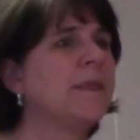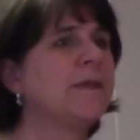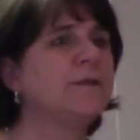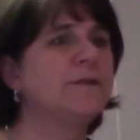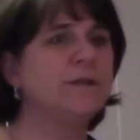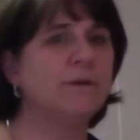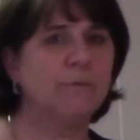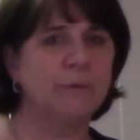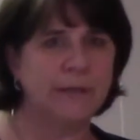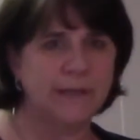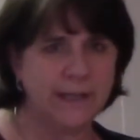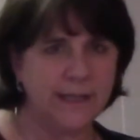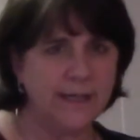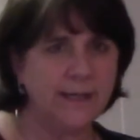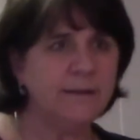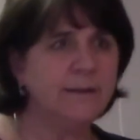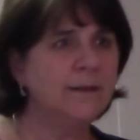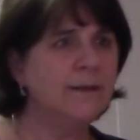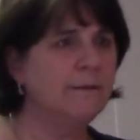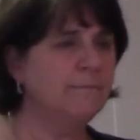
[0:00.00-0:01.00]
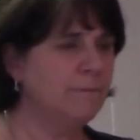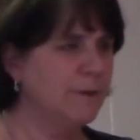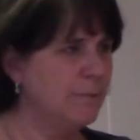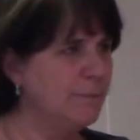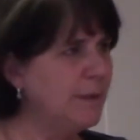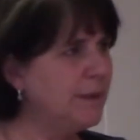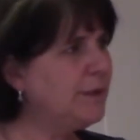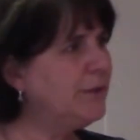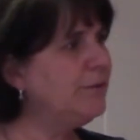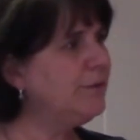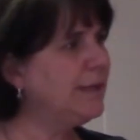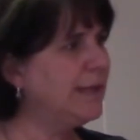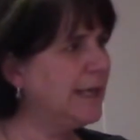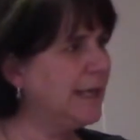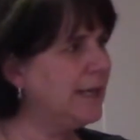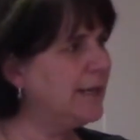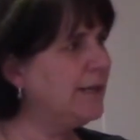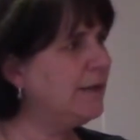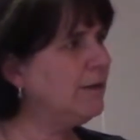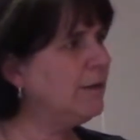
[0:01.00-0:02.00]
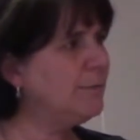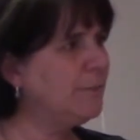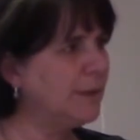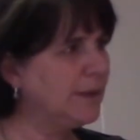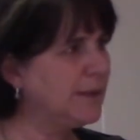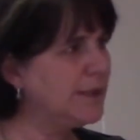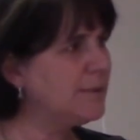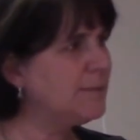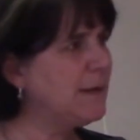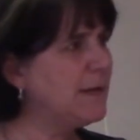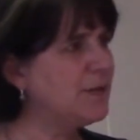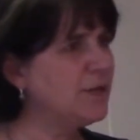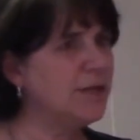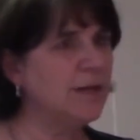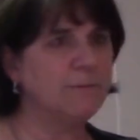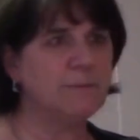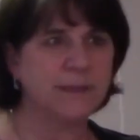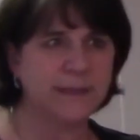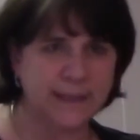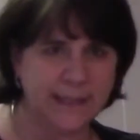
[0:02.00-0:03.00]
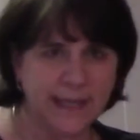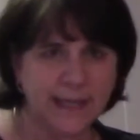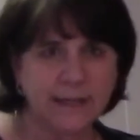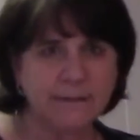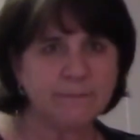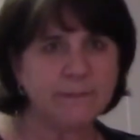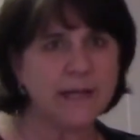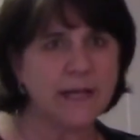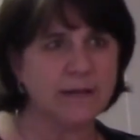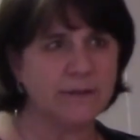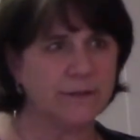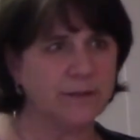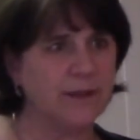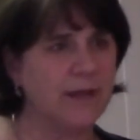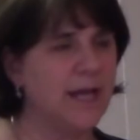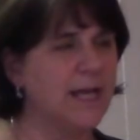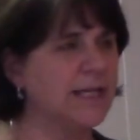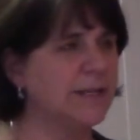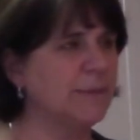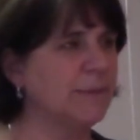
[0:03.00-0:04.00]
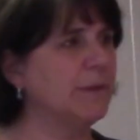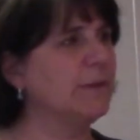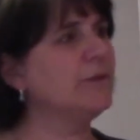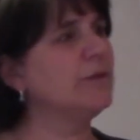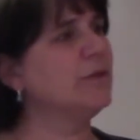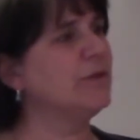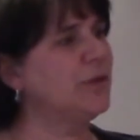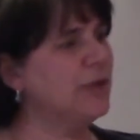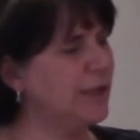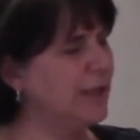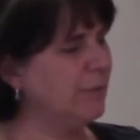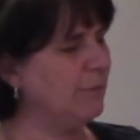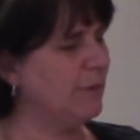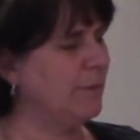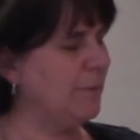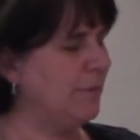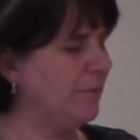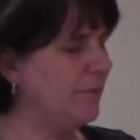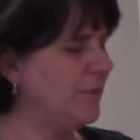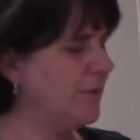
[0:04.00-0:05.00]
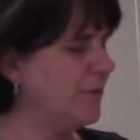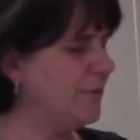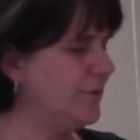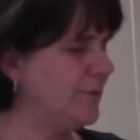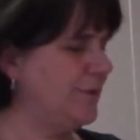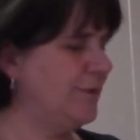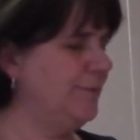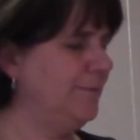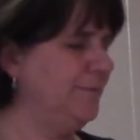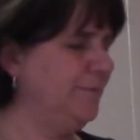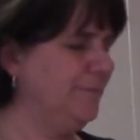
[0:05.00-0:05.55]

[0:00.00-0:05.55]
so we need the MICU to get here to pick this patient up to get him down to the hospital so she can get reperfused.